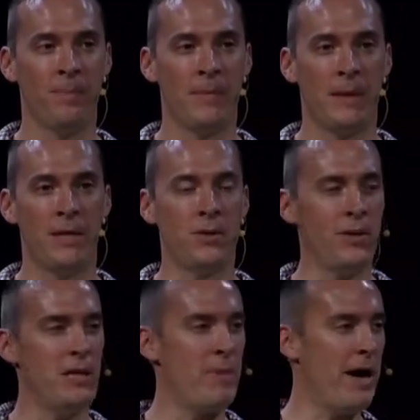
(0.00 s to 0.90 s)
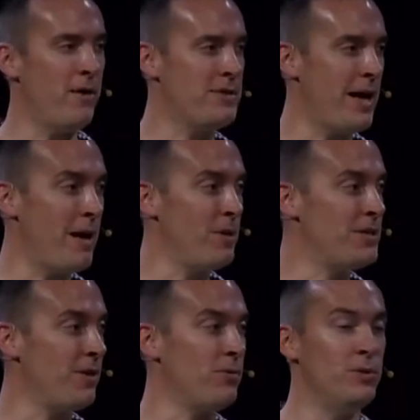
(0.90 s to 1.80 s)
it's only a matter of time
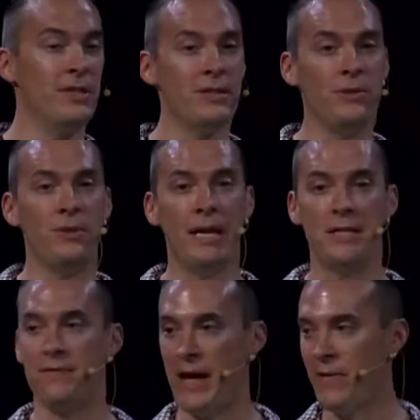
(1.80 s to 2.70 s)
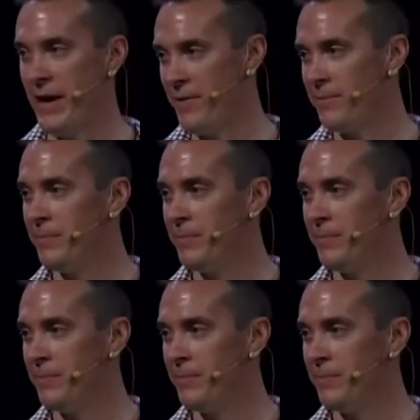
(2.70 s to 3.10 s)
until the real you gets found out.